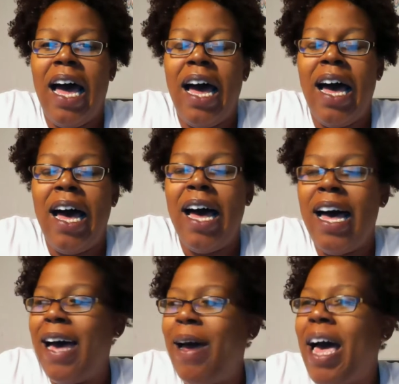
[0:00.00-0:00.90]

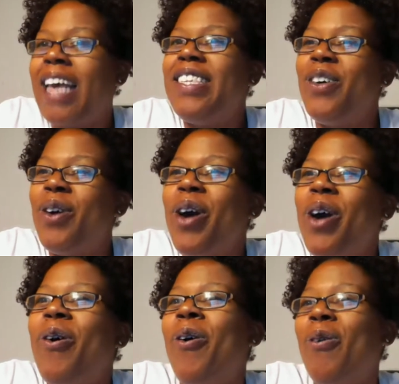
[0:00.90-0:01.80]
I still go
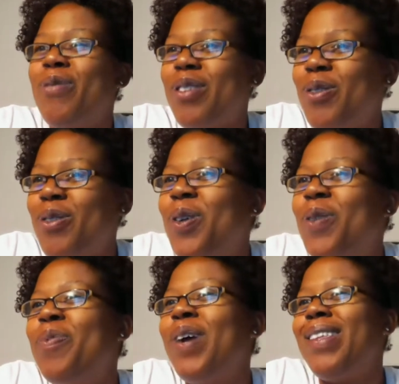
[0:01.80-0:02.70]
old school
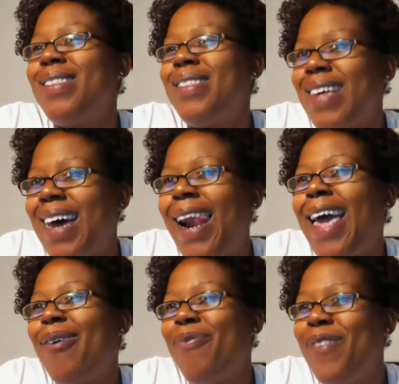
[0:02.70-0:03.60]
with I
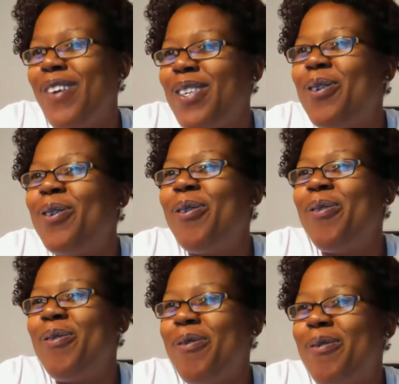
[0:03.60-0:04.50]
like a physical